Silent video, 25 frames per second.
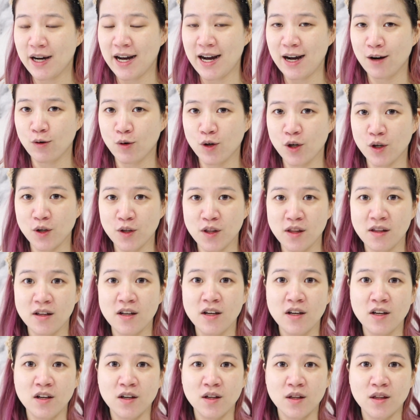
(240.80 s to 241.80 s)
hours.
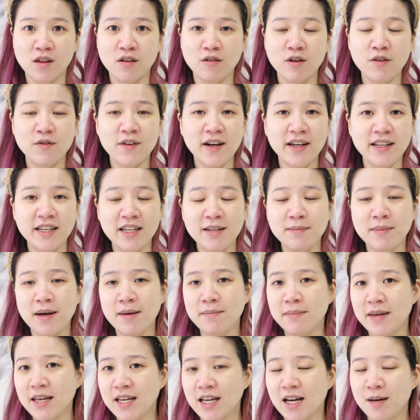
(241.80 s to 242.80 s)
So if I need my
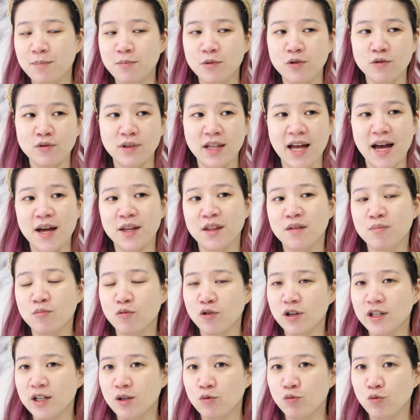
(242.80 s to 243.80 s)
makeup to last
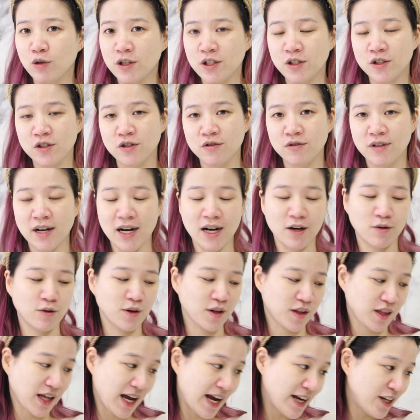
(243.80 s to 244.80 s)
more than 1-2
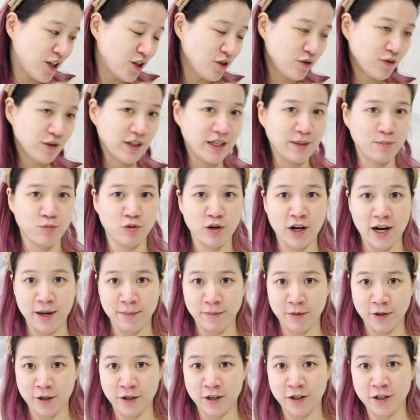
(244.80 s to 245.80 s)
hours, I do need
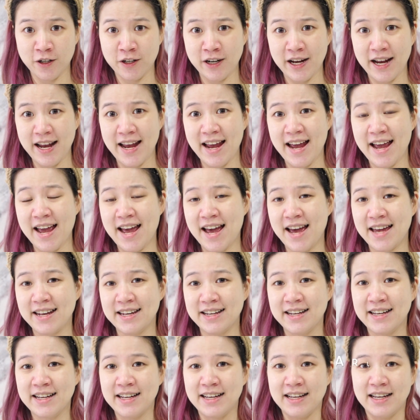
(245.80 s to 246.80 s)
primer.
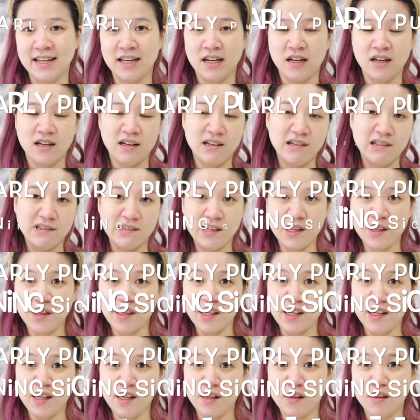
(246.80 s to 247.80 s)
And this
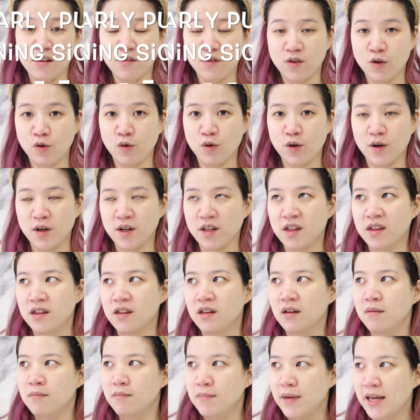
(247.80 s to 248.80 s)
is, of
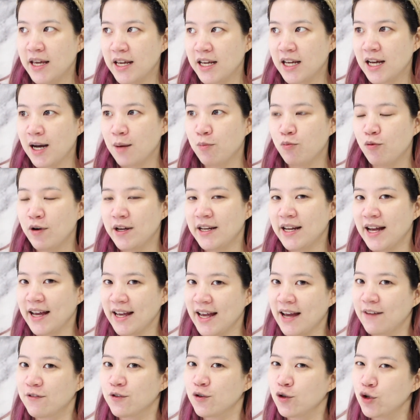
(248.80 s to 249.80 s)
course, makeup when I
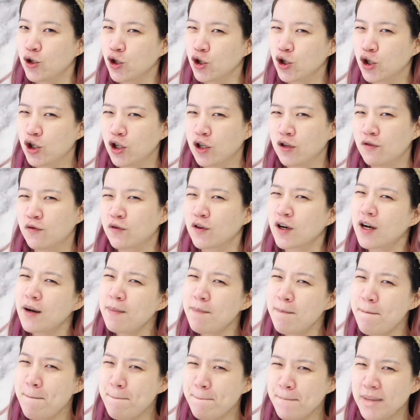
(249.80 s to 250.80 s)
have to look good for
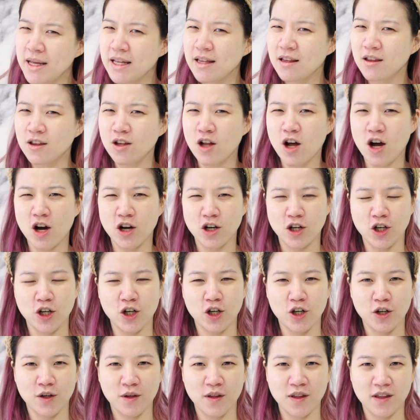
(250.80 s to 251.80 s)
a bit
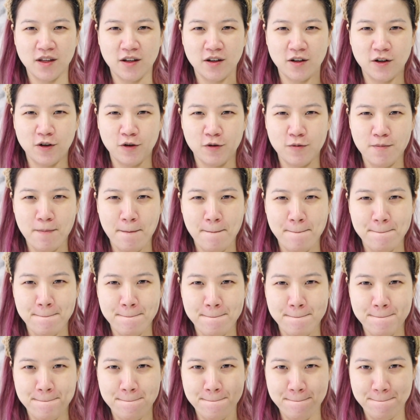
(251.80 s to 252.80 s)
longer, so
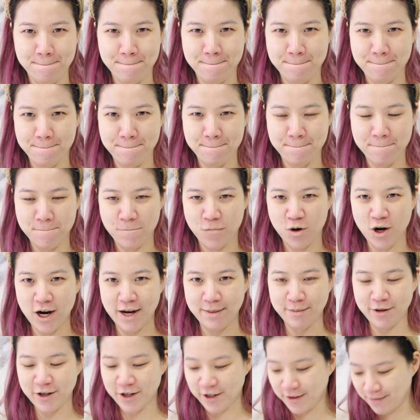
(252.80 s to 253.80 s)

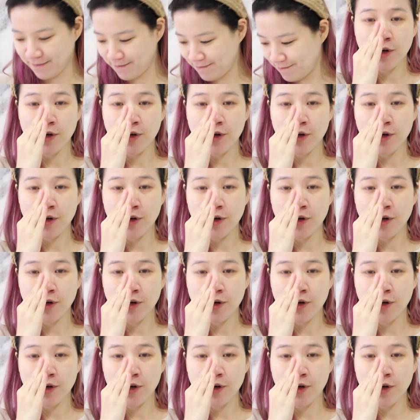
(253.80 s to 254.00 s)
primer.